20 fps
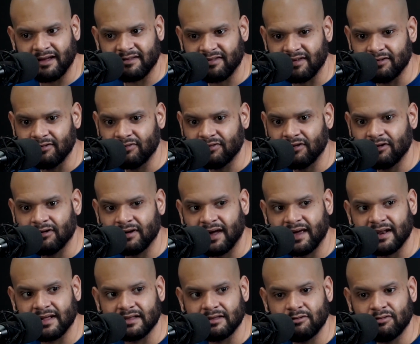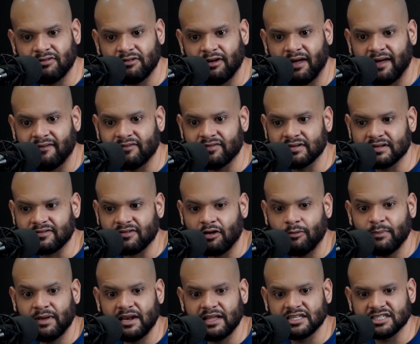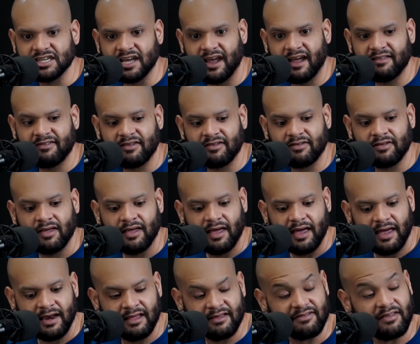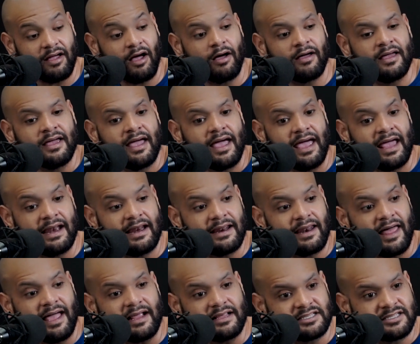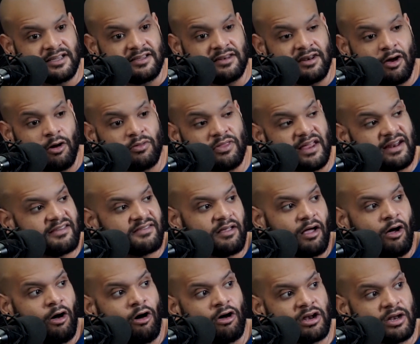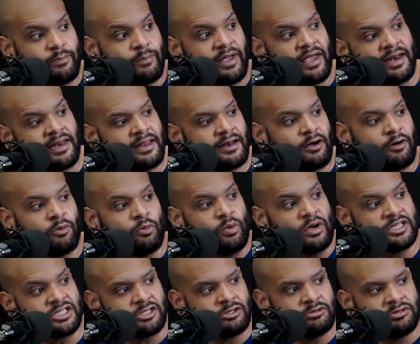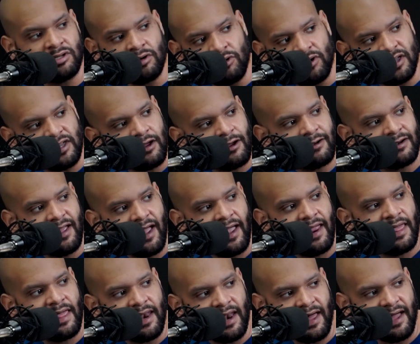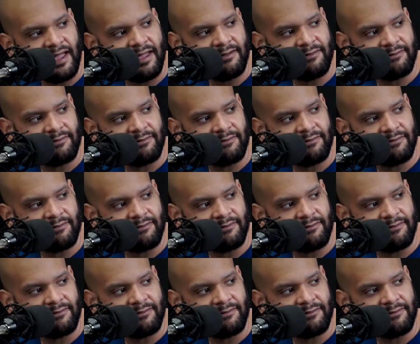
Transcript: said, you still have so many chances, and like to know that it's all dependent on what you do in your daily life,